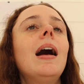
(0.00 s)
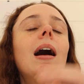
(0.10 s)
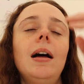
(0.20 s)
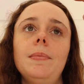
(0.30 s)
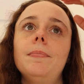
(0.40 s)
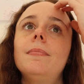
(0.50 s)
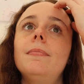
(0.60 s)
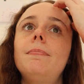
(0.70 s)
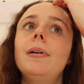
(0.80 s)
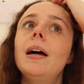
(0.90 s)

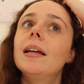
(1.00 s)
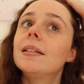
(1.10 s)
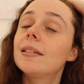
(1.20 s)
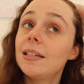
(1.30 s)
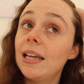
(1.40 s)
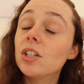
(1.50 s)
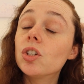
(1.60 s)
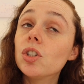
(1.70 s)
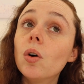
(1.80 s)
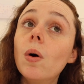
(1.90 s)
But it's
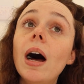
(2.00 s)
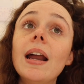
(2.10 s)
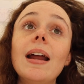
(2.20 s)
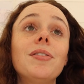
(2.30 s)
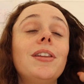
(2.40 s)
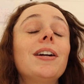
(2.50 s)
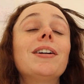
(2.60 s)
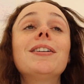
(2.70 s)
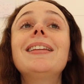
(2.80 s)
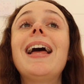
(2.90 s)
so hot out
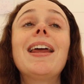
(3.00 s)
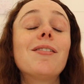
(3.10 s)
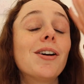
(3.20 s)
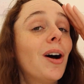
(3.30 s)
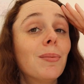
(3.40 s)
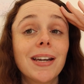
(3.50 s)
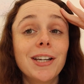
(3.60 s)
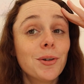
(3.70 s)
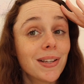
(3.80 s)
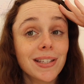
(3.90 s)
there. I don't know how I'm gonna
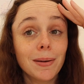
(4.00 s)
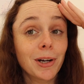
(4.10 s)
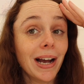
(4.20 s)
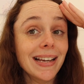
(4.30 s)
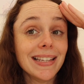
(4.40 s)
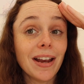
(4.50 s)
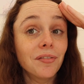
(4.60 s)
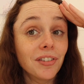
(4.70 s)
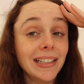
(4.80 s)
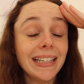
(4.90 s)
do it in summer, guys. I
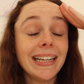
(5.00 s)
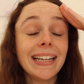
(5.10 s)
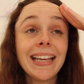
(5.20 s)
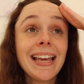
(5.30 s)
really